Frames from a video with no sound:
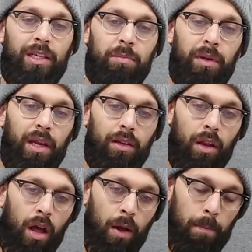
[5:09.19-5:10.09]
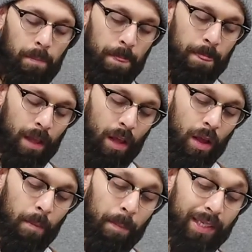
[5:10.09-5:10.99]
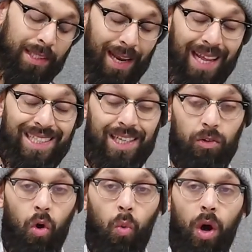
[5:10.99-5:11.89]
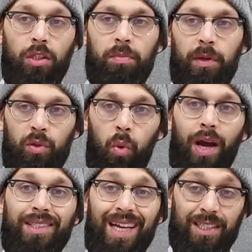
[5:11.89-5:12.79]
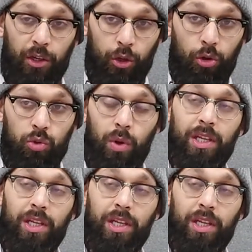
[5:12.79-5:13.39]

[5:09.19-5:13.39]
He's beaten Benson Henson not once but twice. That's a huge win.